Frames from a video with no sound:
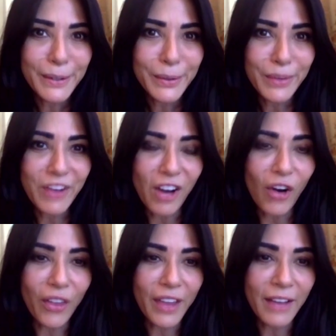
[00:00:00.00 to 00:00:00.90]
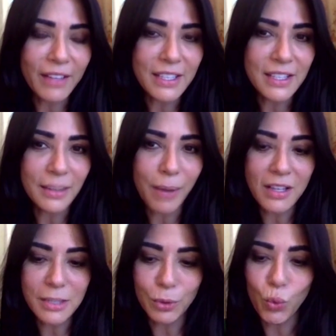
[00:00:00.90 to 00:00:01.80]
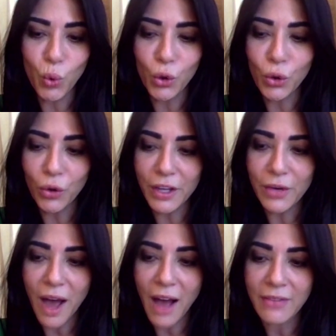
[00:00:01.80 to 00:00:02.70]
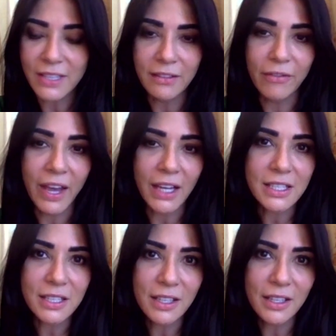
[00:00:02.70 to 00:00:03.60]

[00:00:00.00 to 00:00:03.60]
We've got all the evidence in the possible world that you have to convict.